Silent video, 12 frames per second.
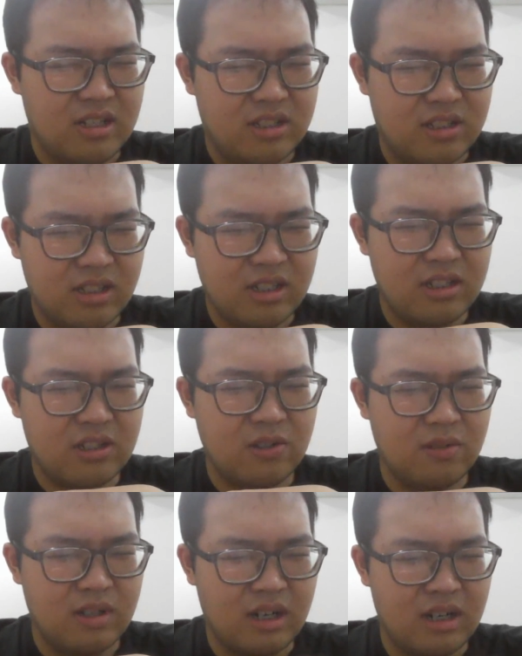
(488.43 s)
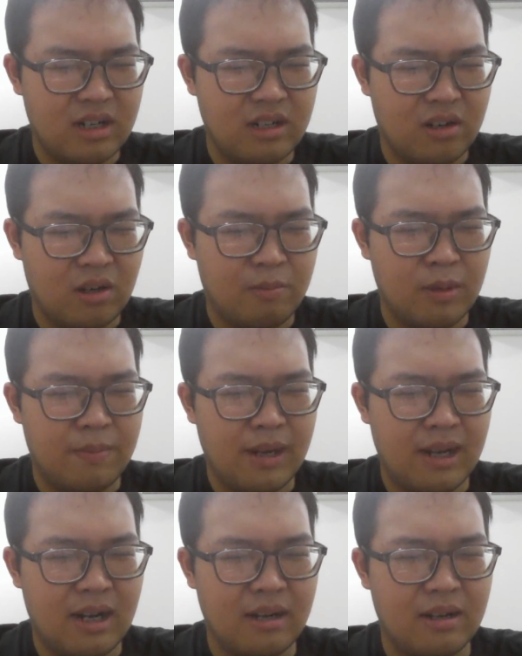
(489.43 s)
just to learn or
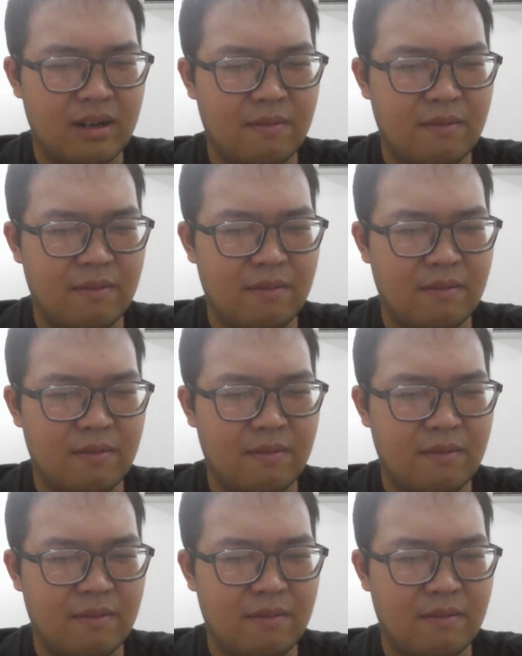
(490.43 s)
prepare